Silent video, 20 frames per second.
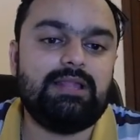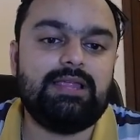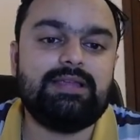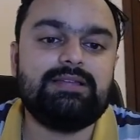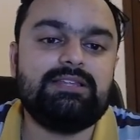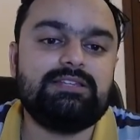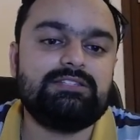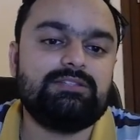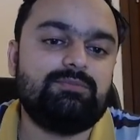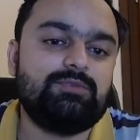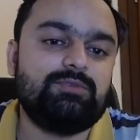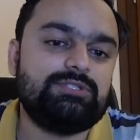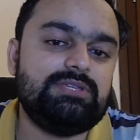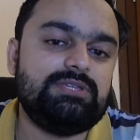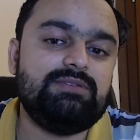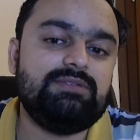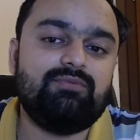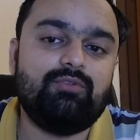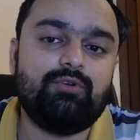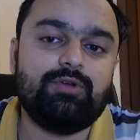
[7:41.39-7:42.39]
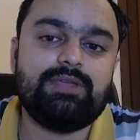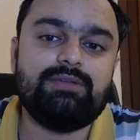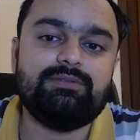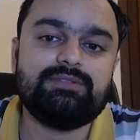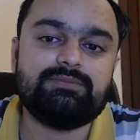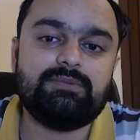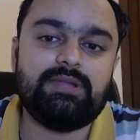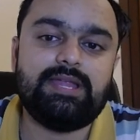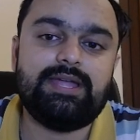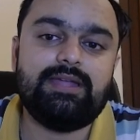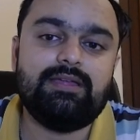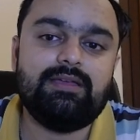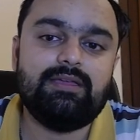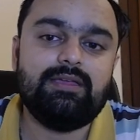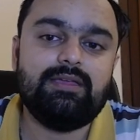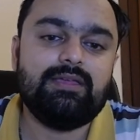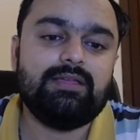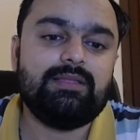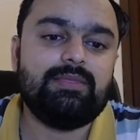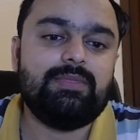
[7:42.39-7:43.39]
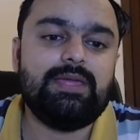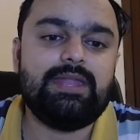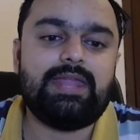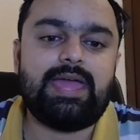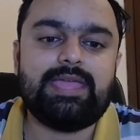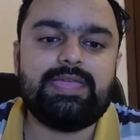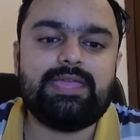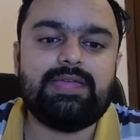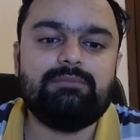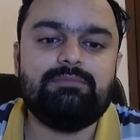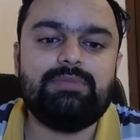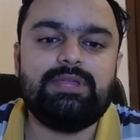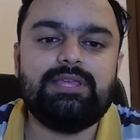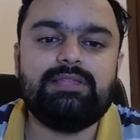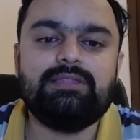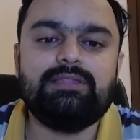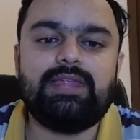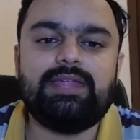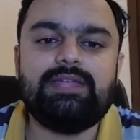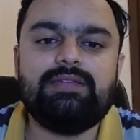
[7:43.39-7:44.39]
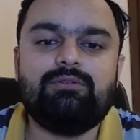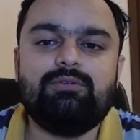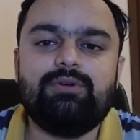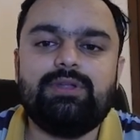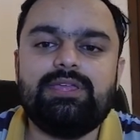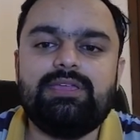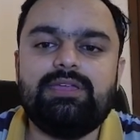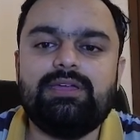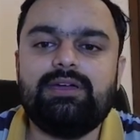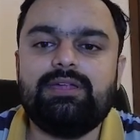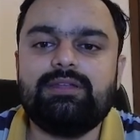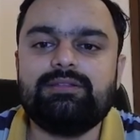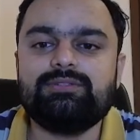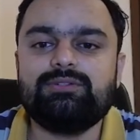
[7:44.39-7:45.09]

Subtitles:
Like let's suppose e4 is played, then I can bring the knight over here.